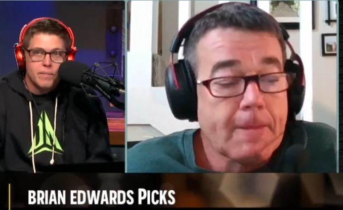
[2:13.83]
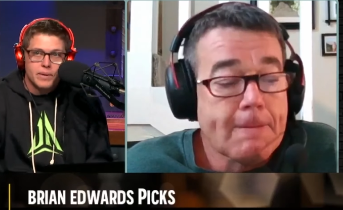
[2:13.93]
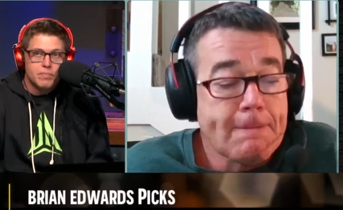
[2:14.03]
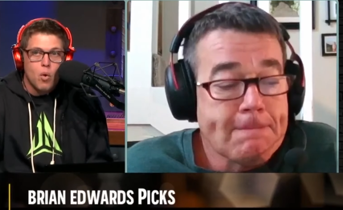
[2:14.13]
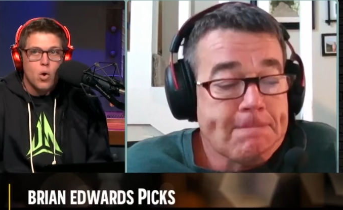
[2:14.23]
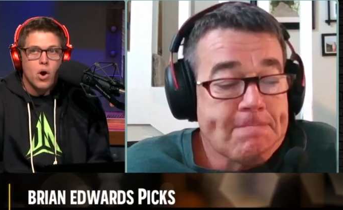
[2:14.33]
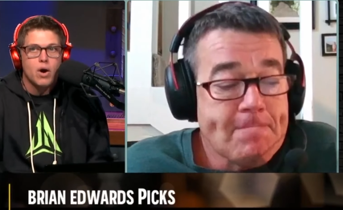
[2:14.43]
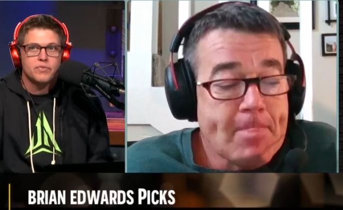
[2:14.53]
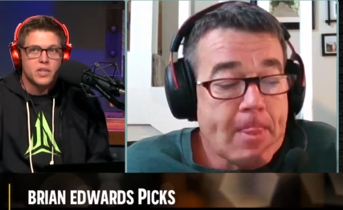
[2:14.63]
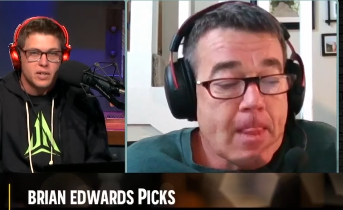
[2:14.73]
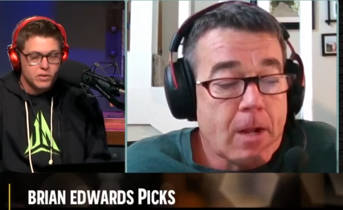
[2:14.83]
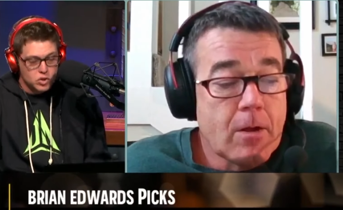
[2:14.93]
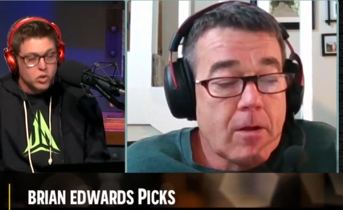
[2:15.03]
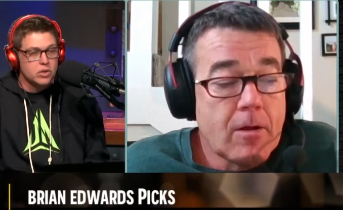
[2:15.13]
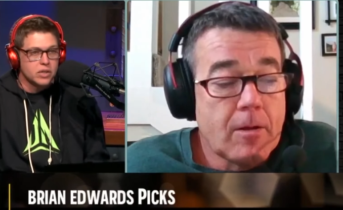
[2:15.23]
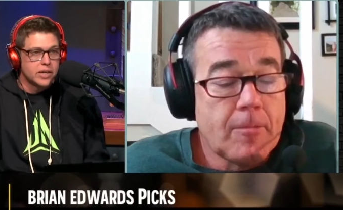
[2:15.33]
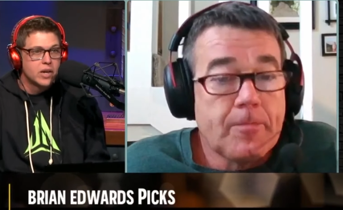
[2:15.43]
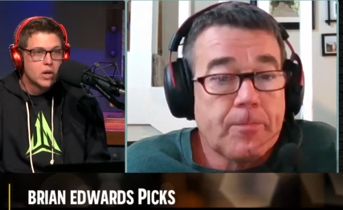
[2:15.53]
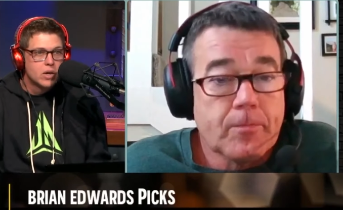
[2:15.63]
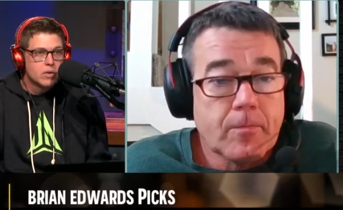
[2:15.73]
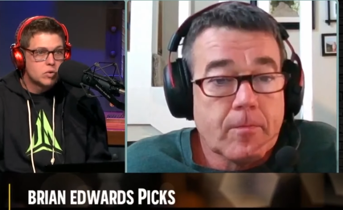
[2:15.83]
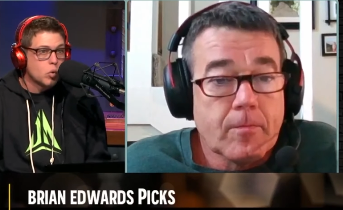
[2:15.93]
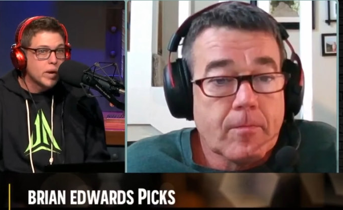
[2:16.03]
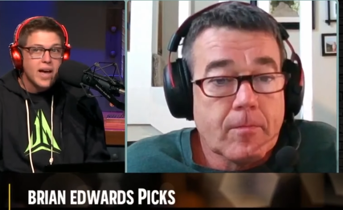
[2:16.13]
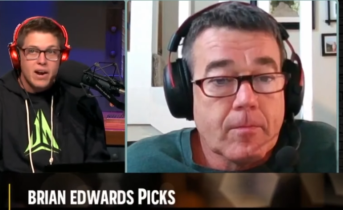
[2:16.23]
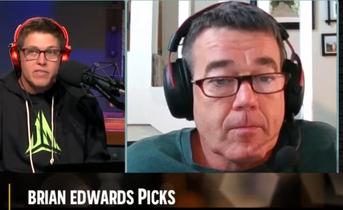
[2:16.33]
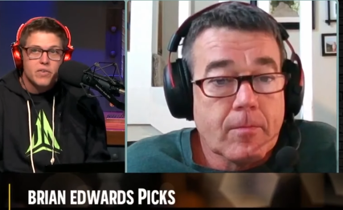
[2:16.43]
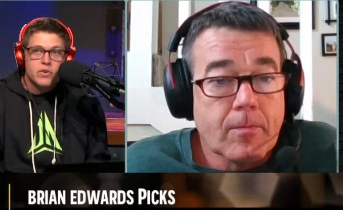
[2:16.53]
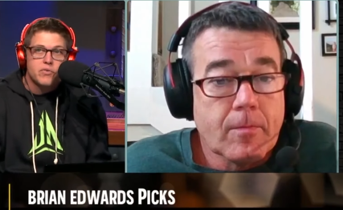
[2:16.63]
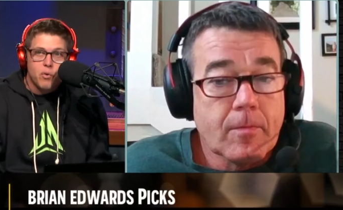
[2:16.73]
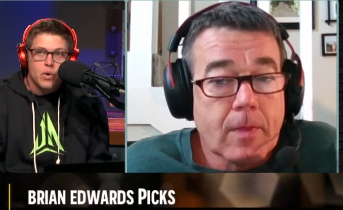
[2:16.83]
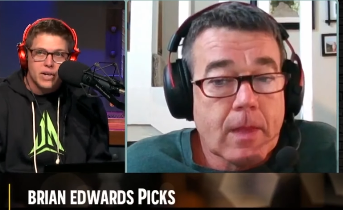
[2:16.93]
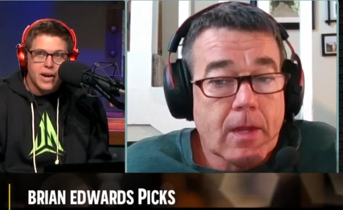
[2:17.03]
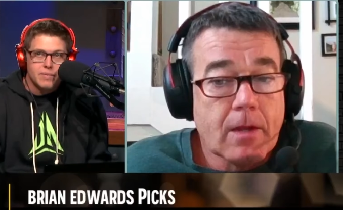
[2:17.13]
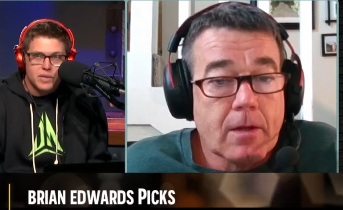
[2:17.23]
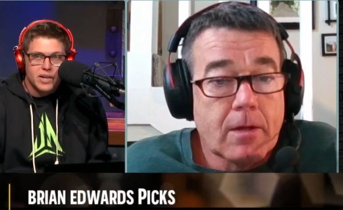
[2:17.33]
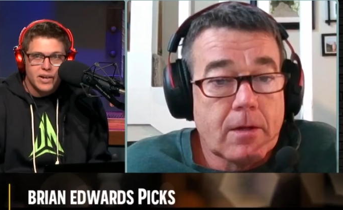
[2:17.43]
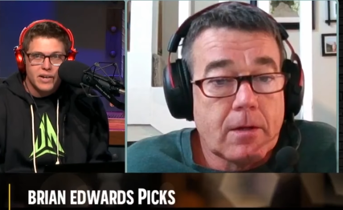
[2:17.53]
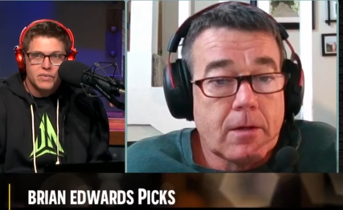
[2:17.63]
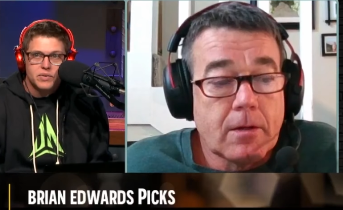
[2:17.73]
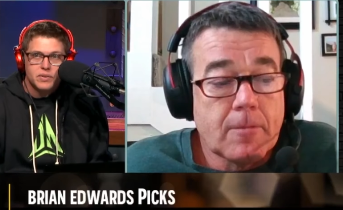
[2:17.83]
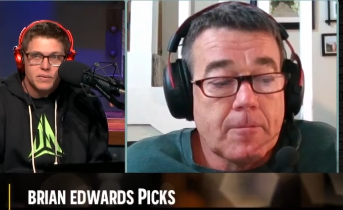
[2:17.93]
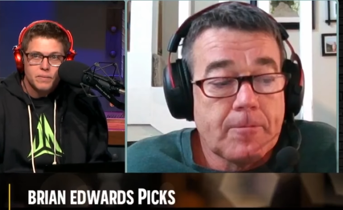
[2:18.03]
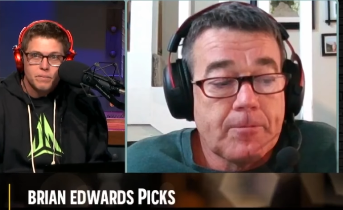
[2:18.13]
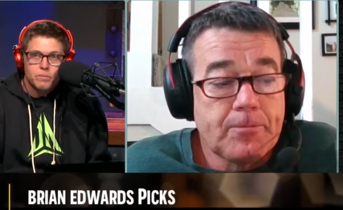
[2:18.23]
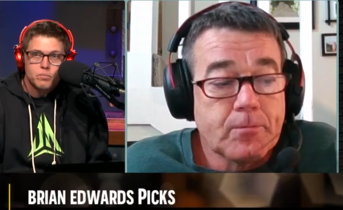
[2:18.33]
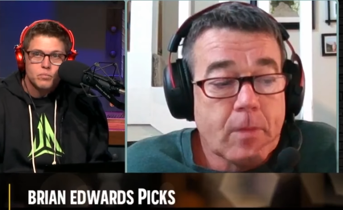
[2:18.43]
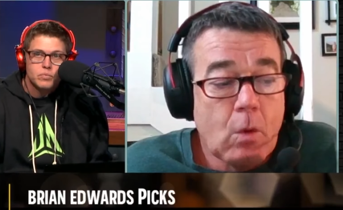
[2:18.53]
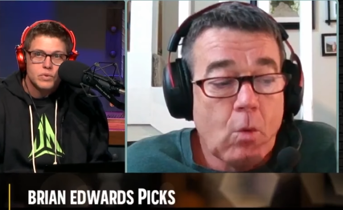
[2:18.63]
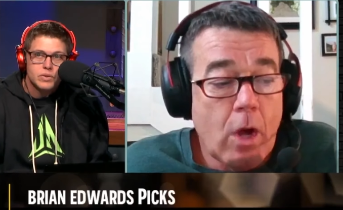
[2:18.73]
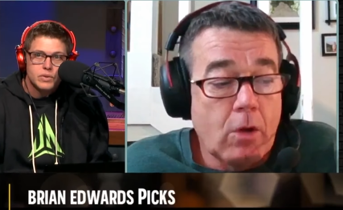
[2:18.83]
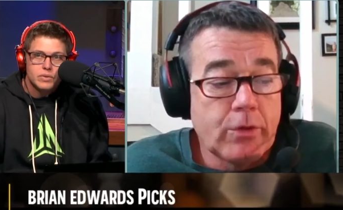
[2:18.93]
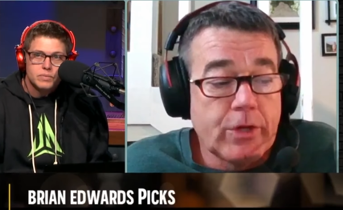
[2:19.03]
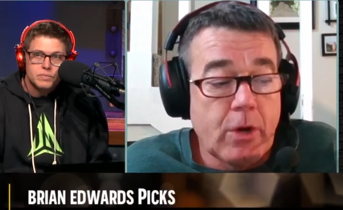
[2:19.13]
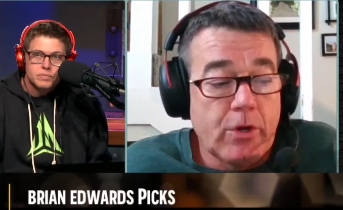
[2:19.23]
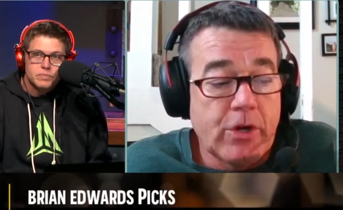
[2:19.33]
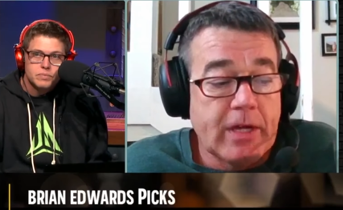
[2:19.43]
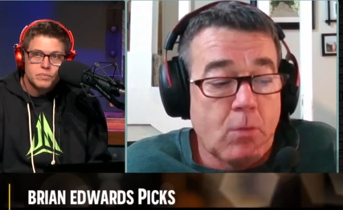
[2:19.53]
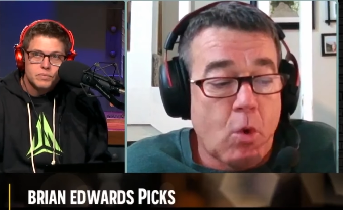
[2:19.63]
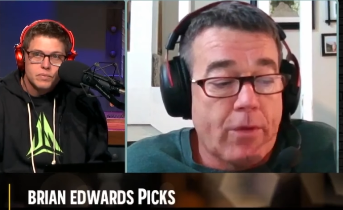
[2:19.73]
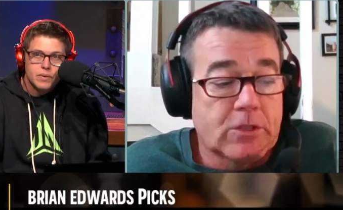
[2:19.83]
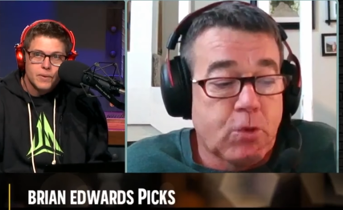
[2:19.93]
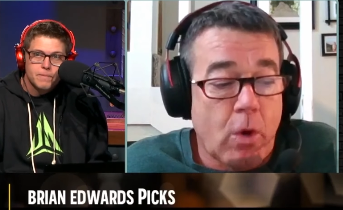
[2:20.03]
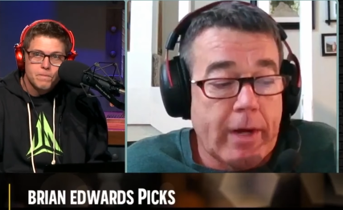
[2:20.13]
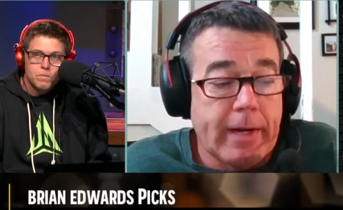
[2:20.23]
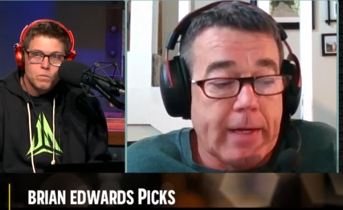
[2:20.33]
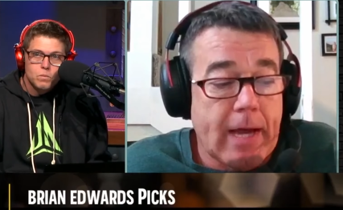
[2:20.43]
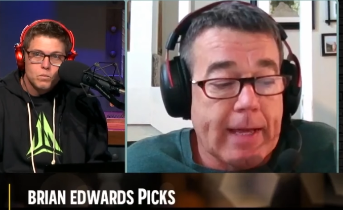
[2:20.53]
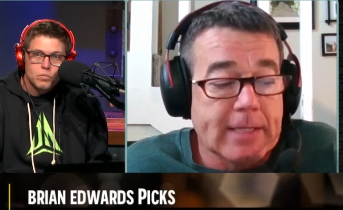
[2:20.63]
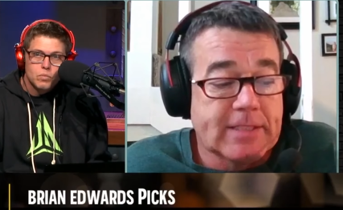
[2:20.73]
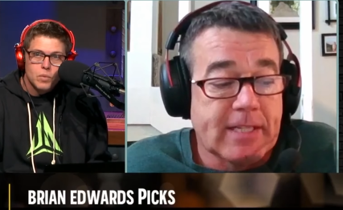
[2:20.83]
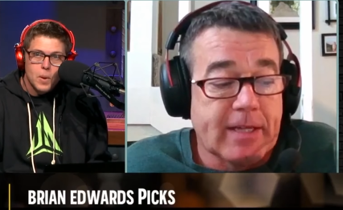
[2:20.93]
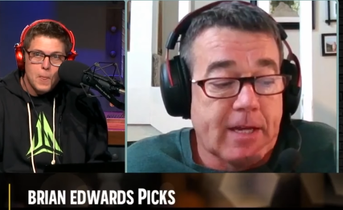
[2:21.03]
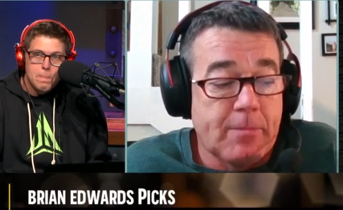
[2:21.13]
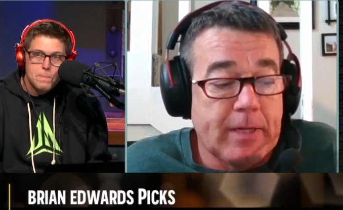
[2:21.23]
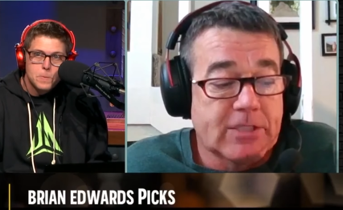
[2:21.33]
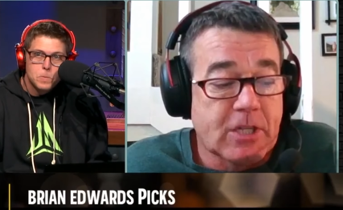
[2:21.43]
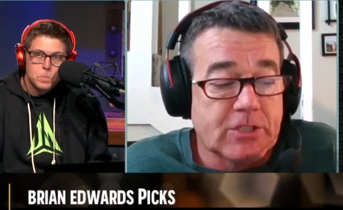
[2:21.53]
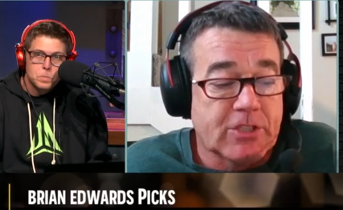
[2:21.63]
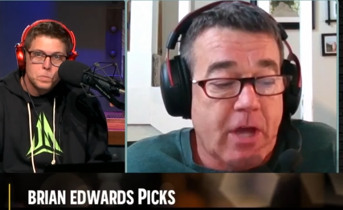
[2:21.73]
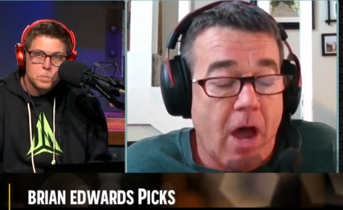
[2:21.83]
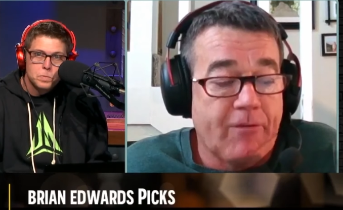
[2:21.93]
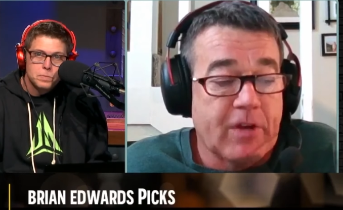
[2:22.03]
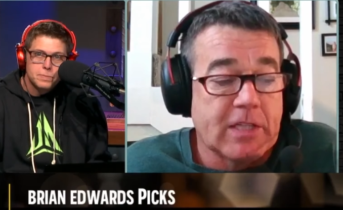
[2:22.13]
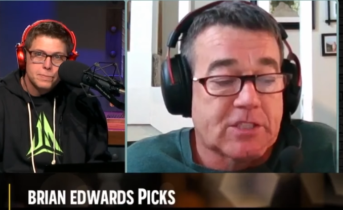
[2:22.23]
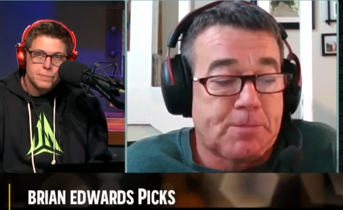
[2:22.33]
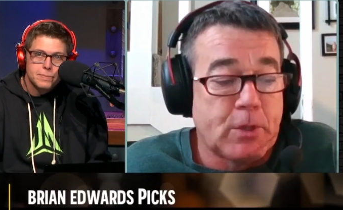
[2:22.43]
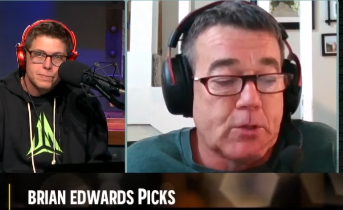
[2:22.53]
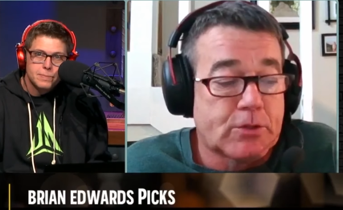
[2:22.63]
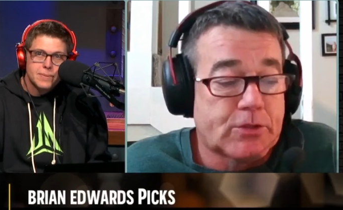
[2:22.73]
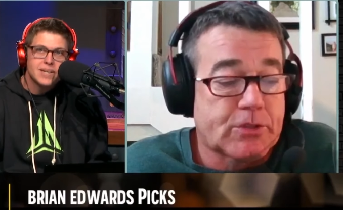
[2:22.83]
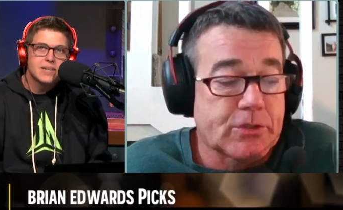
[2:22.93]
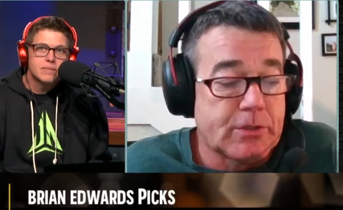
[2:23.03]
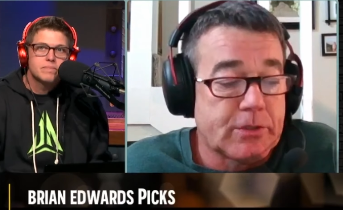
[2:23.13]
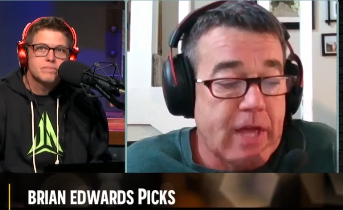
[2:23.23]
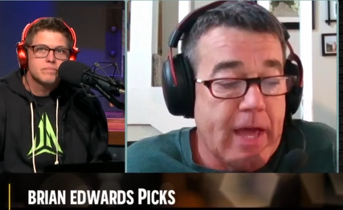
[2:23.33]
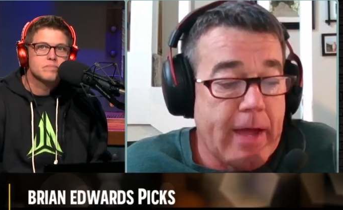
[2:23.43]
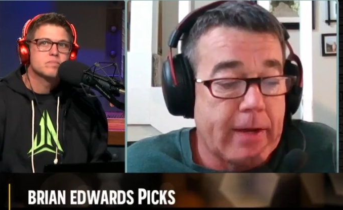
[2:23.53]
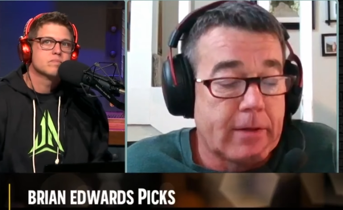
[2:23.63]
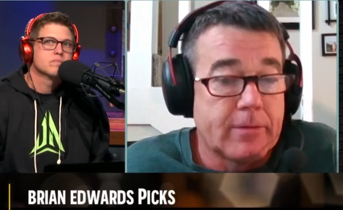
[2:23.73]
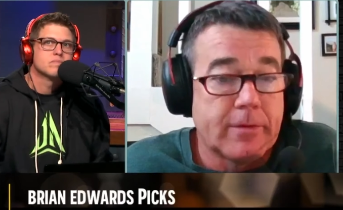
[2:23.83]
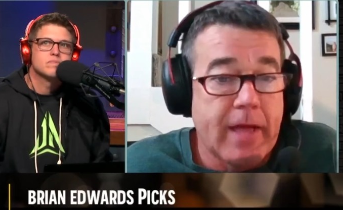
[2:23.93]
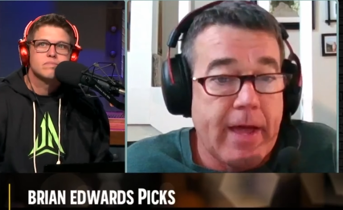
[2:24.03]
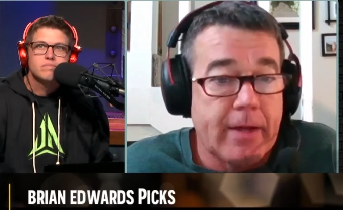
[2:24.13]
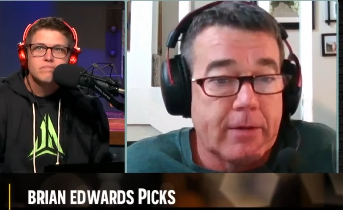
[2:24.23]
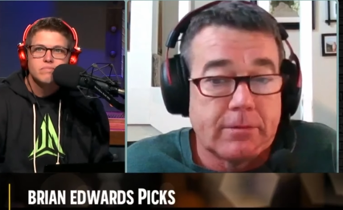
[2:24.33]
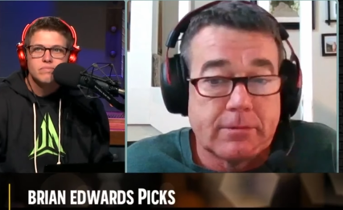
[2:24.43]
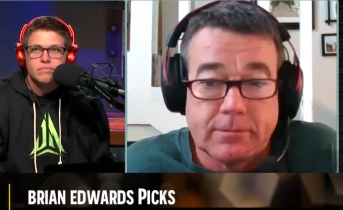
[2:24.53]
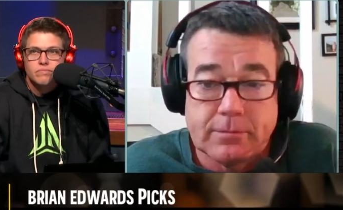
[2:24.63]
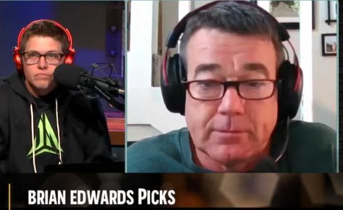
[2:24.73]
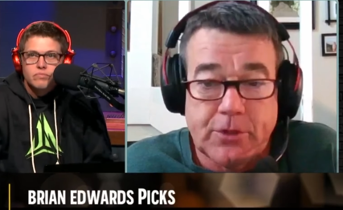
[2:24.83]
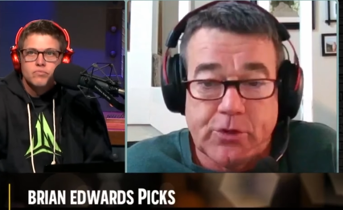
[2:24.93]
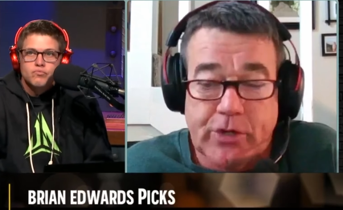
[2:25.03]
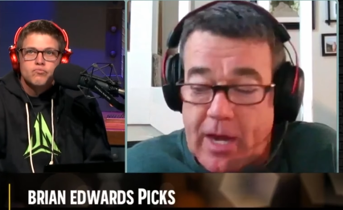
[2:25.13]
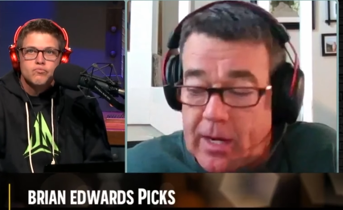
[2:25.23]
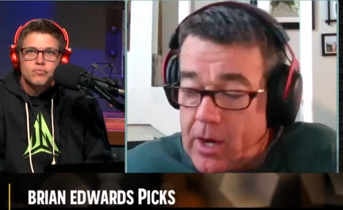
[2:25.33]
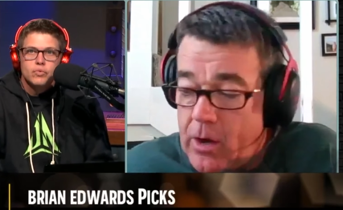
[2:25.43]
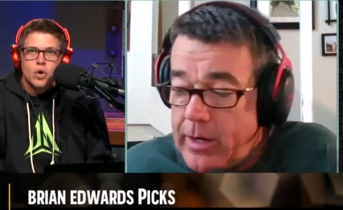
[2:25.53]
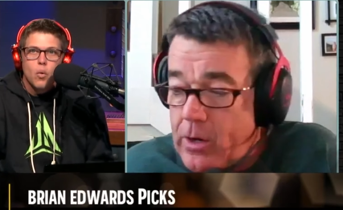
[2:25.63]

Speaker 1: I mean, more often certainly three out of every four times they have. Well, you know, when you're getting more than
Speaker 2: 20, I guess it can be such a confidence boost yeah. that that you kind of carry it